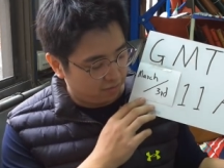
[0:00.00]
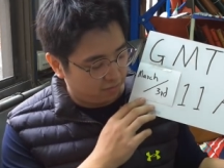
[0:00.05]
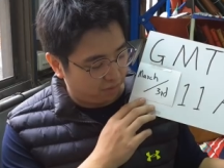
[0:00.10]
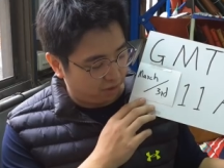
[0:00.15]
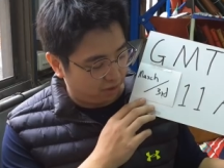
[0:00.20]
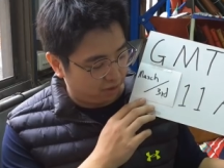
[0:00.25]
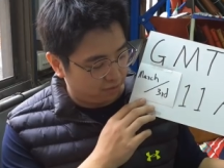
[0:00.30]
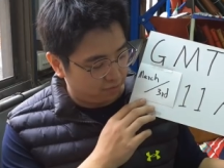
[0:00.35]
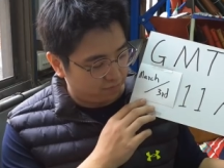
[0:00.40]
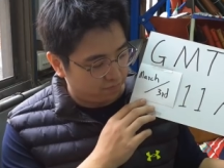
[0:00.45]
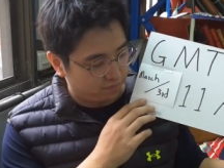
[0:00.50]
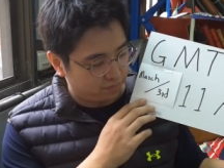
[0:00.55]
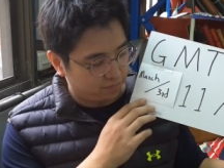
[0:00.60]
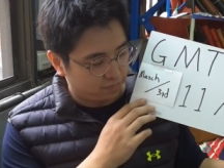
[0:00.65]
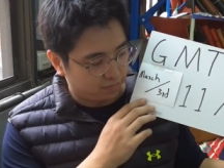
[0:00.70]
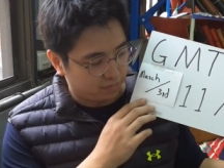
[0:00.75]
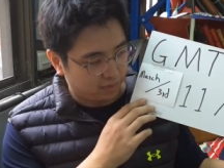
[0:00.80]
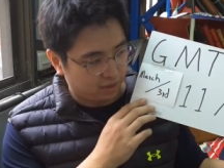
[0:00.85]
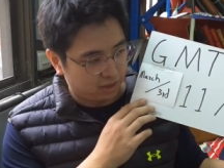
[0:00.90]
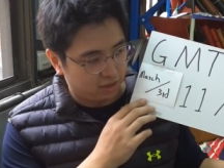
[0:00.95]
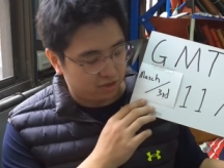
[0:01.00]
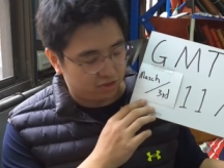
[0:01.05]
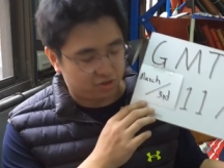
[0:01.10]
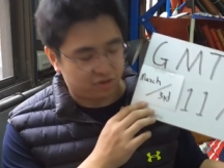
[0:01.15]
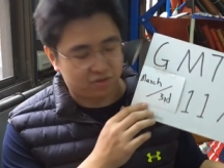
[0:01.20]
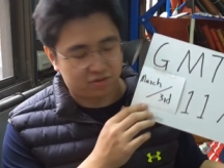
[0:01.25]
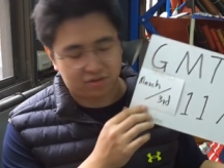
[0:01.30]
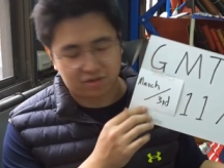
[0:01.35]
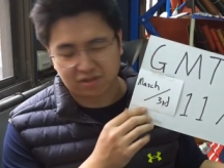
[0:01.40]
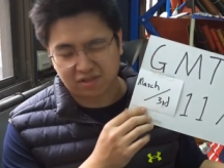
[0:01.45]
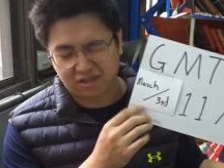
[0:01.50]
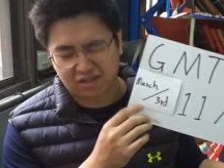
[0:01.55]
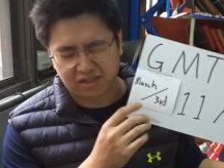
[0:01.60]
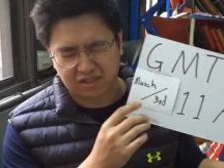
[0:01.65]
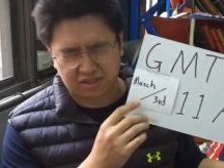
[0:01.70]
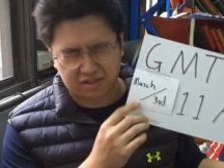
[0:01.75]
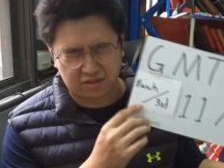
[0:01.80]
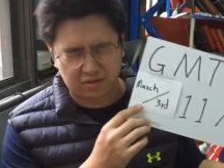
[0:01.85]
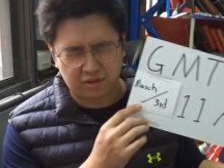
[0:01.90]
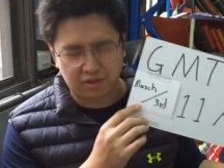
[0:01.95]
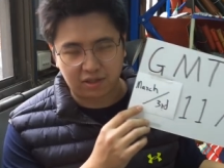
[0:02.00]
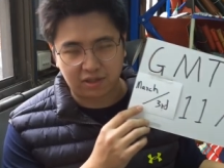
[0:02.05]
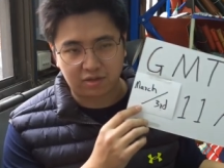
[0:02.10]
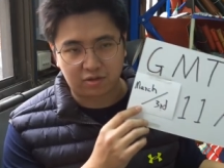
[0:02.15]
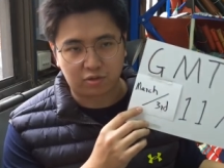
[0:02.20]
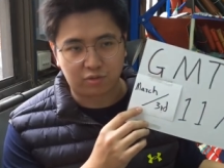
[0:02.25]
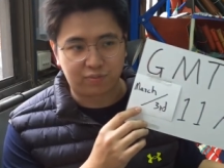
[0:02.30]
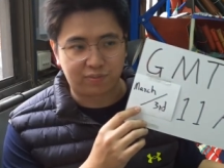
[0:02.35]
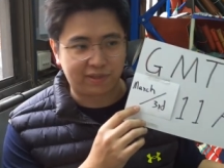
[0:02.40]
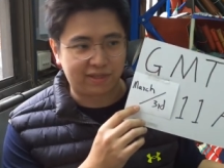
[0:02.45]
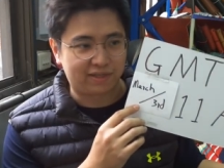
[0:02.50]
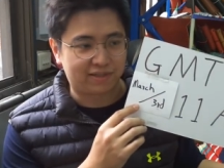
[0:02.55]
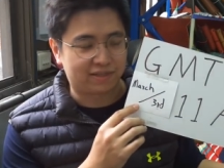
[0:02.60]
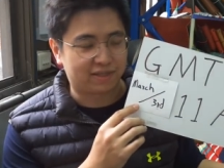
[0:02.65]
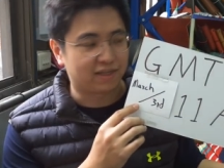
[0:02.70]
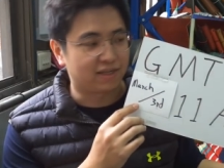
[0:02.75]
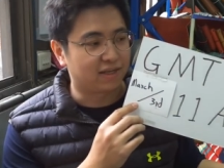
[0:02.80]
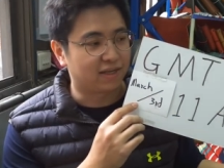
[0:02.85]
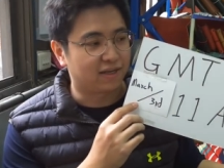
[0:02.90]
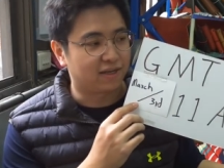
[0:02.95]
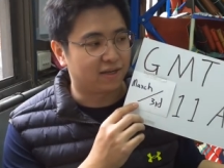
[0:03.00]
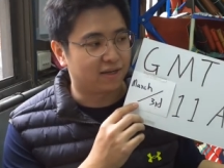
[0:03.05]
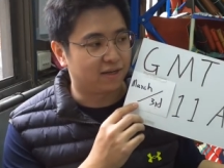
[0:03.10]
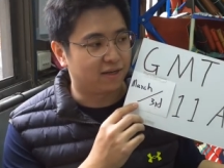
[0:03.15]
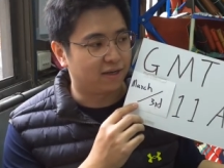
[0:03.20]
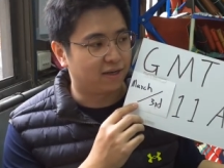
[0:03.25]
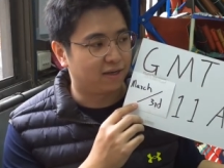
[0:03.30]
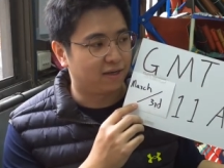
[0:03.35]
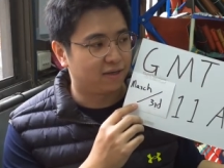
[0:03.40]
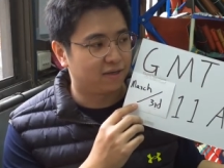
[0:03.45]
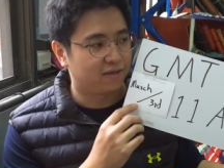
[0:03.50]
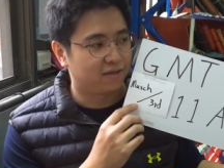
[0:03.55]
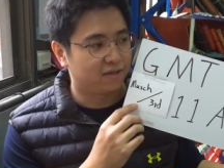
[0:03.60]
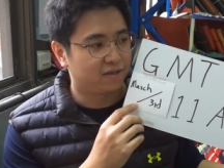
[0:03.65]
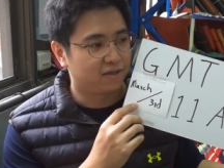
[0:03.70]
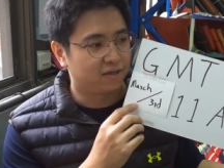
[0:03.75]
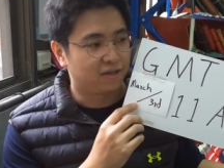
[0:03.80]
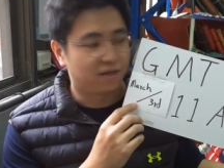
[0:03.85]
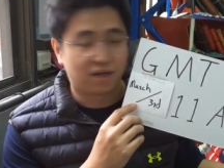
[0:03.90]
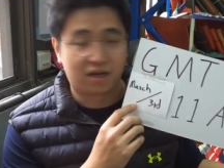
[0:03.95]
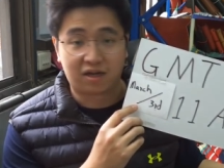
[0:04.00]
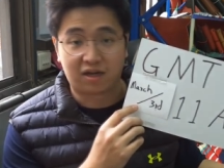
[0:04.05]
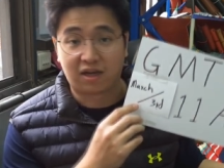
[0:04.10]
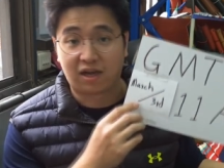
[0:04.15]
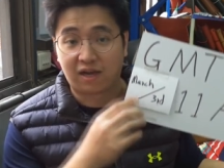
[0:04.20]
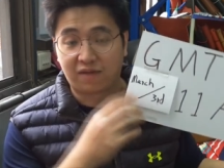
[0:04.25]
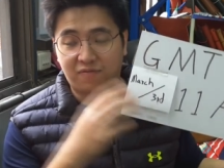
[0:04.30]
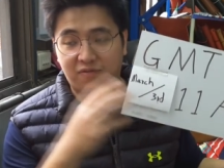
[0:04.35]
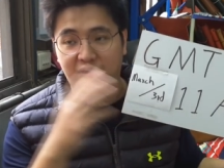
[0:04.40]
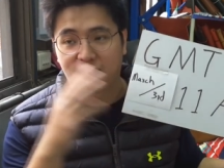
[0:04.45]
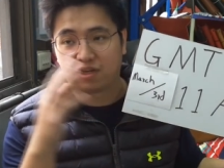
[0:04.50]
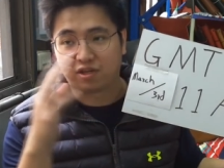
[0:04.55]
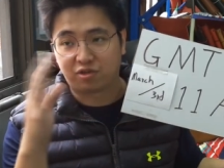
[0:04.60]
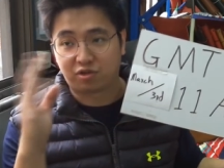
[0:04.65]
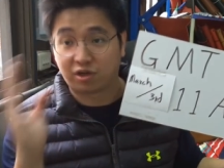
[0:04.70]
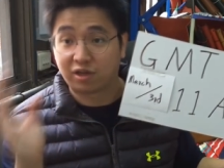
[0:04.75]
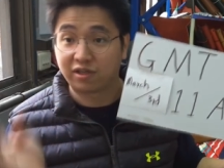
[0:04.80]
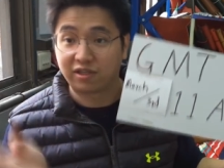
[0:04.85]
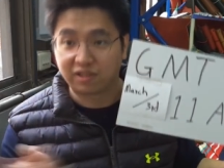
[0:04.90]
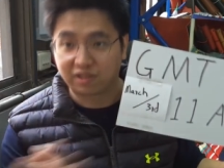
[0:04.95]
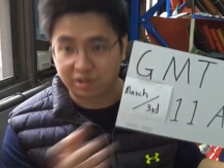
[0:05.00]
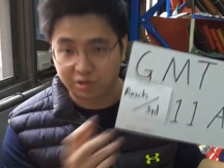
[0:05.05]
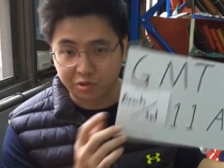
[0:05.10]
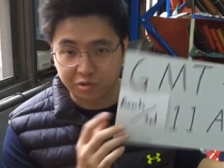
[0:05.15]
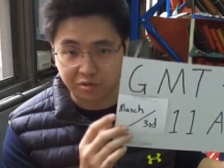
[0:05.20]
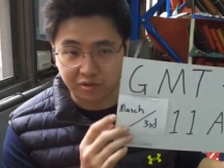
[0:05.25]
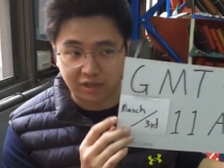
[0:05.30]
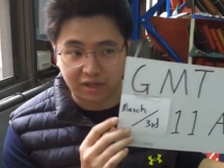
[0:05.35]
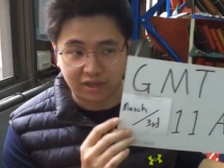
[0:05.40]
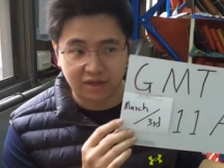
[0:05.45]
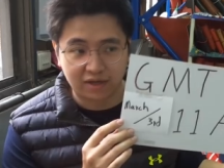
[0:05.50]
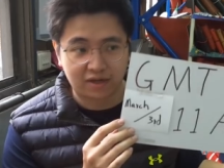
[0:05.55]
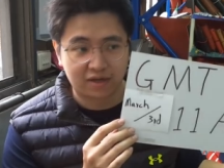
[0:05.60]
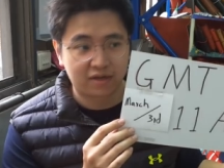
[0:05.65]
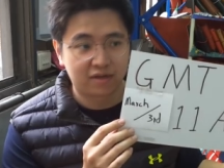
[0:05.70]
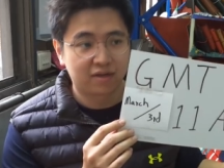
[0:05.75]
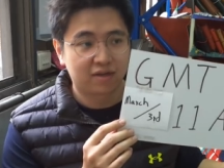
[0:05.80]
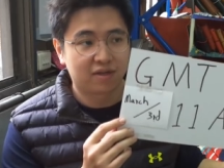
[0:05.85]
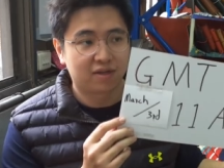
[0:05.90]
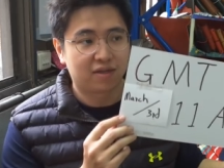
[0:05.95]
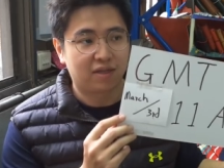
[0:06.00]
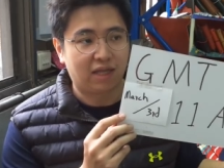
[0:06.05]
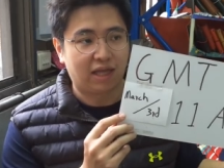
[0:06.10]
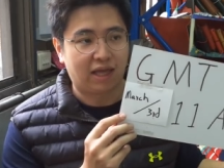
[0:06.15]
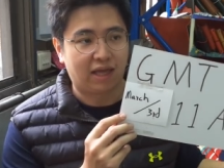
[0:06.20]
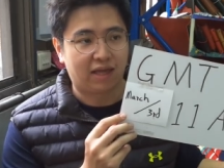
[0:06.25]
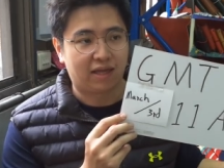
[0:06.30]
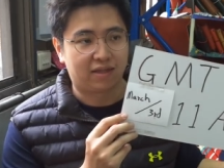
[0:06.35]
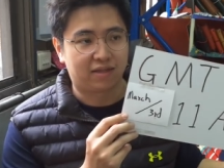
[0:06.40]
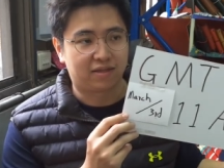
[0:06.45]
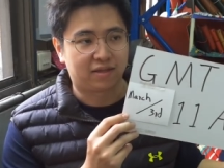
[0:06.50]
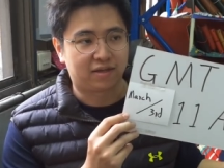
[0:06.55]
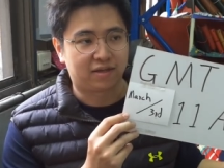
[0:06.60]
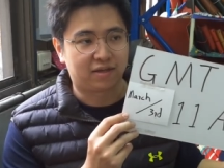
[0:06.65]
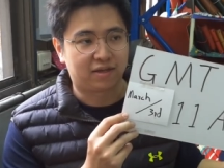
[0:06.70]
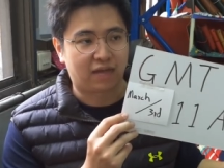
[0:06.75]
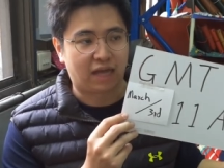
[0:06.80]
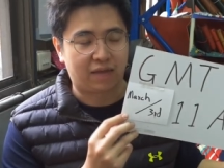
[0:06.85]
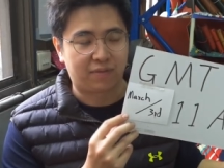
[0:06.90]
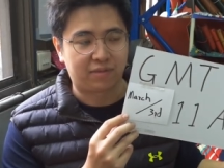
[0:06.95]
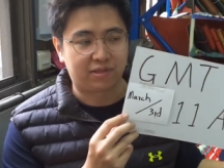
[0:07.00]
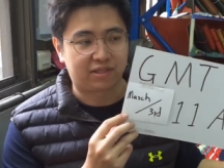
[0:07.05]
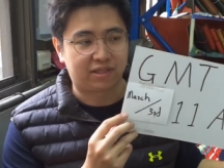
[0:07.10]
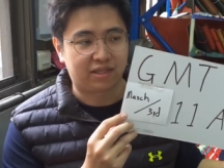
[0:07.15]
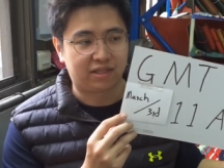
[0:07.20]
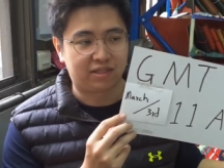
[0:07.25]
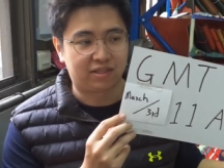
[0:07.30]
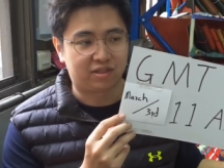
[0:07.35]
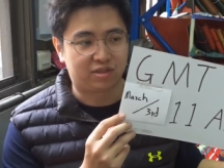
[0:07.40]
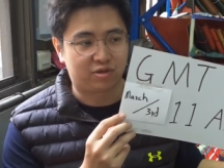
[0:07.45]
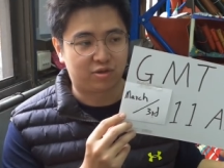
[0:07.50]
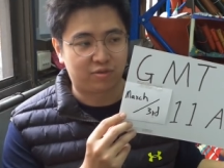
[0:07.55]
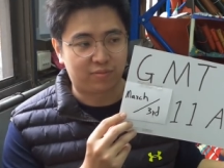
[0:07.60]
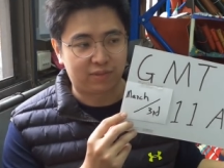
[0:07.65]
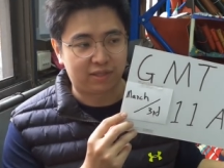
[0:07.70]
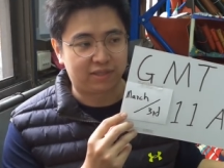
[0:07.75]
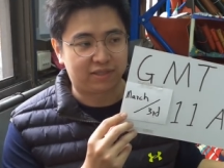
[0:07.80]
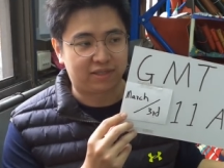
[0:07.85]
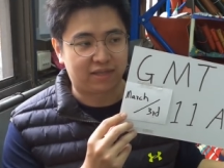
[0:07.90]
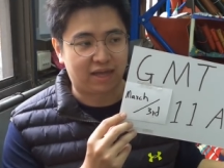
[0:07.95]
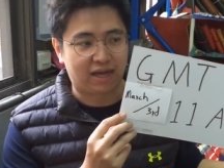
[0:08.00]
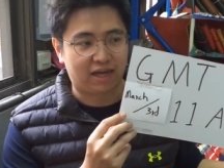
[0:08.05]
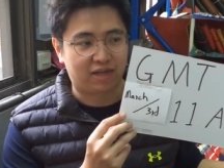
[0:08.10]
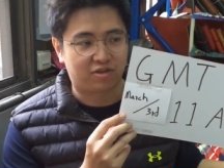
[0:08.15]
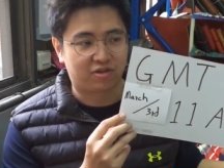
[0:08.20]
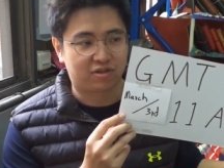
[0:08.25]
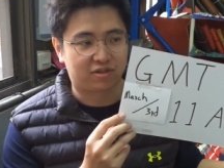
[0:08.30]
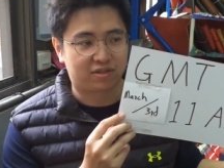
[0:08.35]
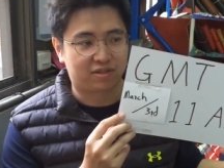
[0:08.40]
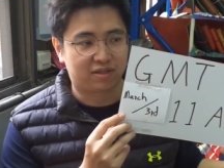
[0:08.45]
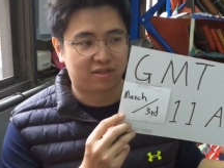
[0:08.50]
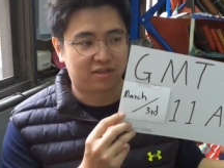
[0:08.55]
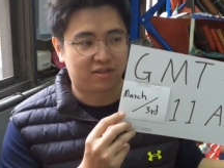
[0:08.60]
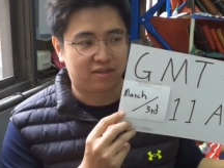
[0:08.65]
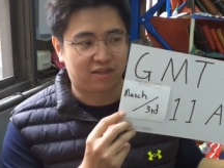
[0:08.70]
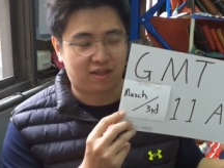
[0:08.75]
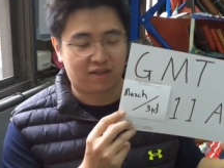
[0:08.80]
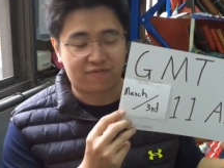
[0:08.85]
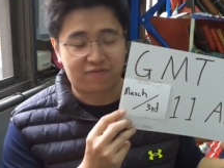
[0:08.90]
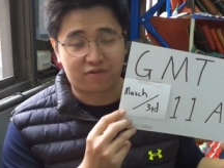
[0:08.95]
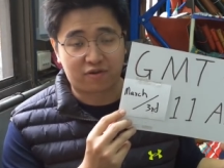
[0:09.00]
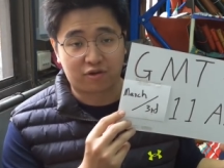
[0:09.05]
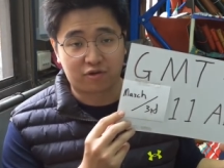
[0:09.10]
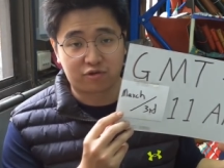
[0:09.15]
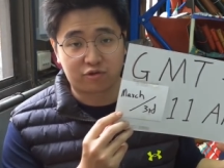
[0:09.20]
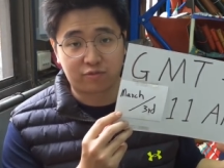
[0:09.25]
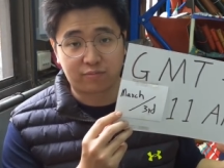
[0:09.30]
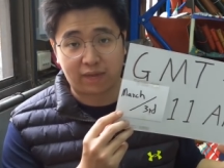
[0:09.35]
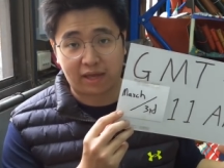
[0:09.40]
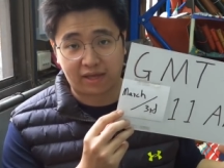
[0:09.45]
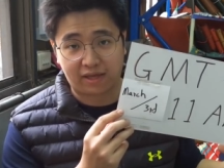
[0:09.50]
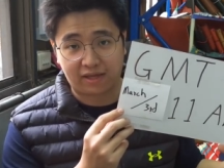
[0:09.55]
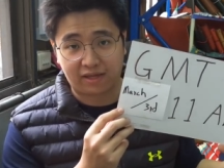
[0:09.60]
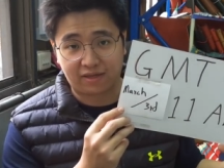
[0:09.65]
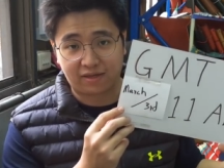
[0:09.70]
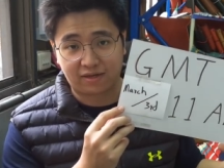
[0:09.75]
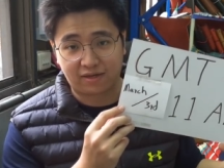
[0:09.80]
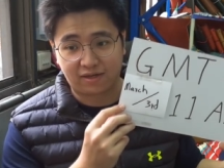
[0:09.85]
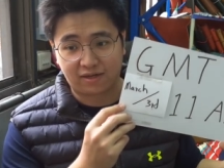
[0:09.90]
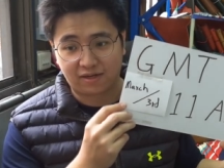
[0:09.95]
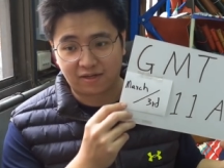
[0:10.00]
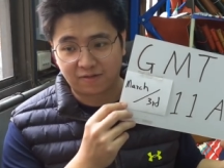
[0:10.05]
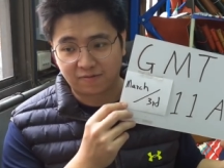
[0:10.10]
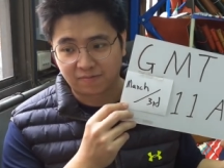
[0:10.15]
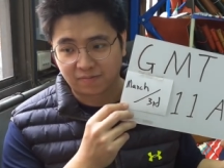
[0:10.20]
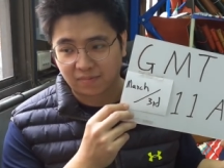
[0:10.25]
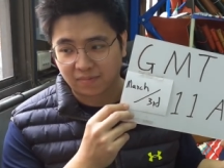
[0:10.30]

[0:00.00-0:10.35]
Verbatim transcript: But just is really too busy. Uh, uh, have a Chinese New Year and uh, everything is too busy. I just difficult to making the, uh,